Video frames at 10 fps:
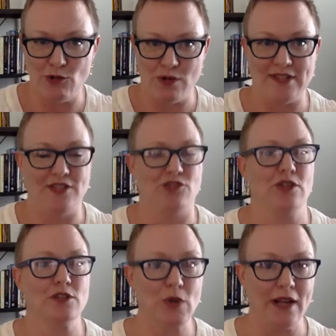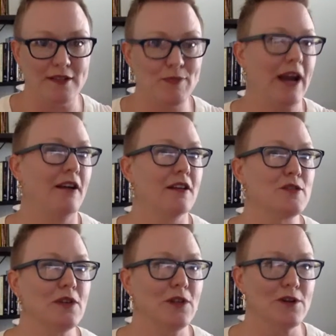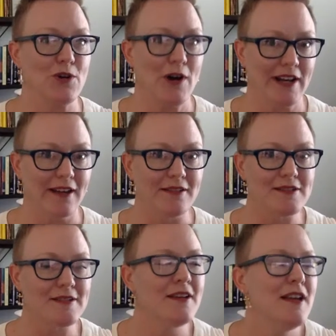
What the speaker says: your decisions transparent to a larger audience?